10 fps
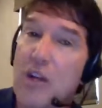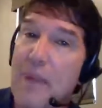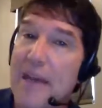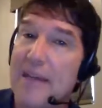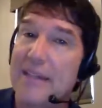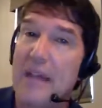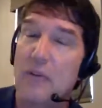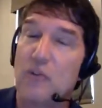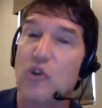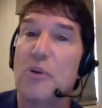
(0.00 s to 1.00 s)
You talk about
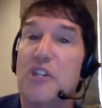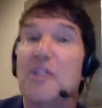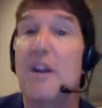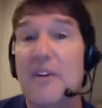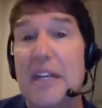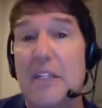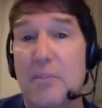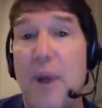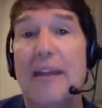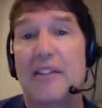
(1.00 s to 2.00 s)
it in dental school, but you
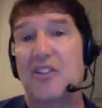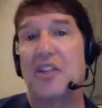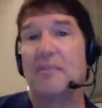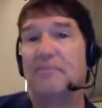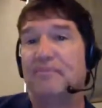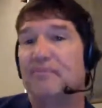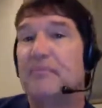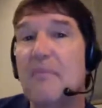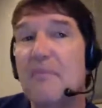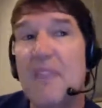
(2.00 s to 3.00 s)
never get to practice it.
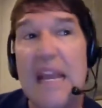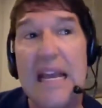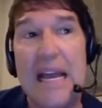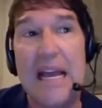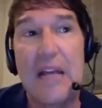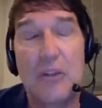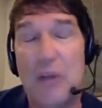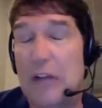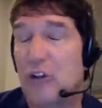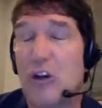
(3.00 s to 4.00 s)
Right.
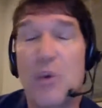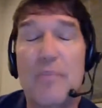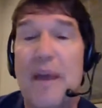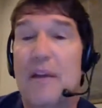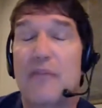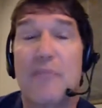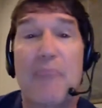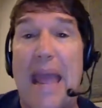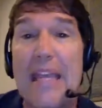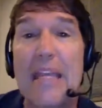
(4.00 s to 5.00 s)
So Dr. Irwin
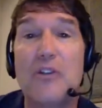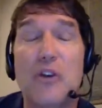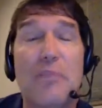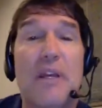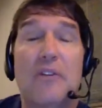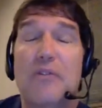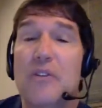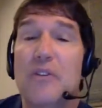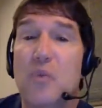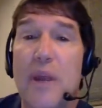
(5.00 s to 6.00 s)
Becker from Pankey took
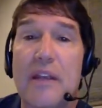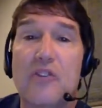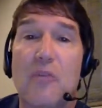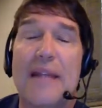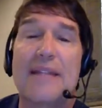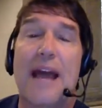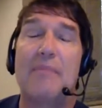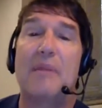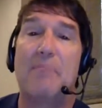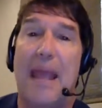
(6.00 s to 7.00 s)
me under his wing. So
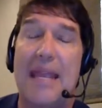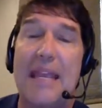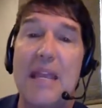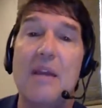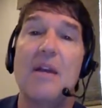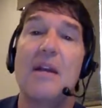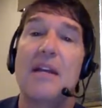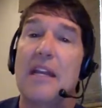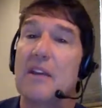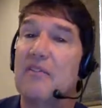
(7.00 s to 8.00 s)
my time at
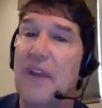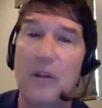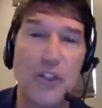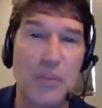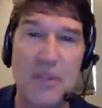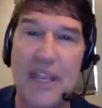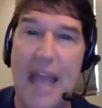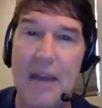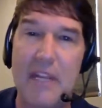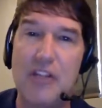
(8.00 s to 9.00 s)
Pankey, getting a
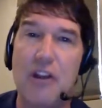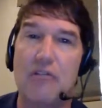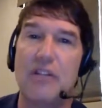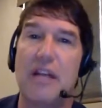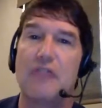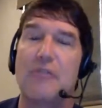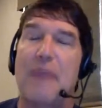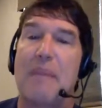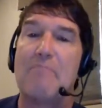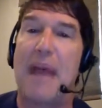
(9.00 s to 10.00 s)
fellowship at the Academy of General
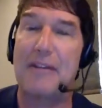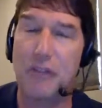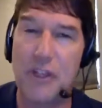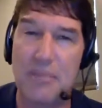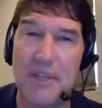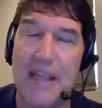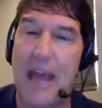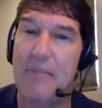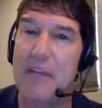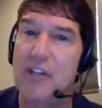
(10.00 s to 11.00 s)
Dentistry, my
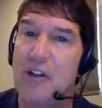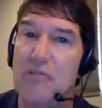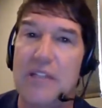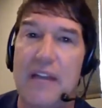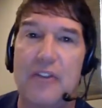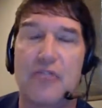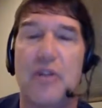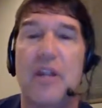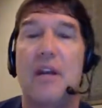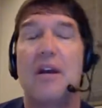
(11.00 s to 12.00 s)
mastership at the Academy of General
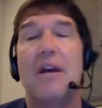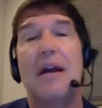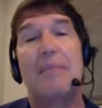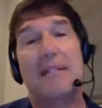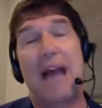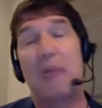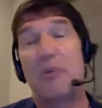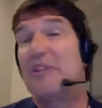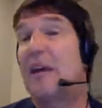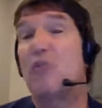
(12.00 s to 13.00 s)
Dentistry,
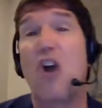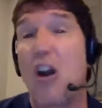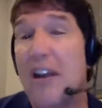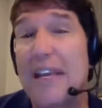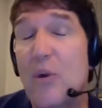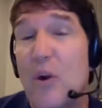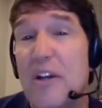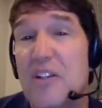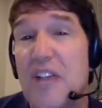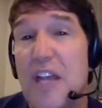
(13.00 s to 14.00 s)
my time with the Dale
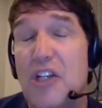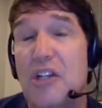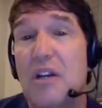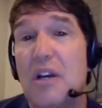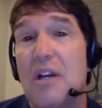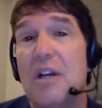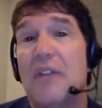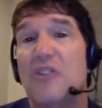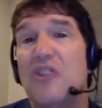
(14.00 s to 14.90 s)
Carnegie Organization,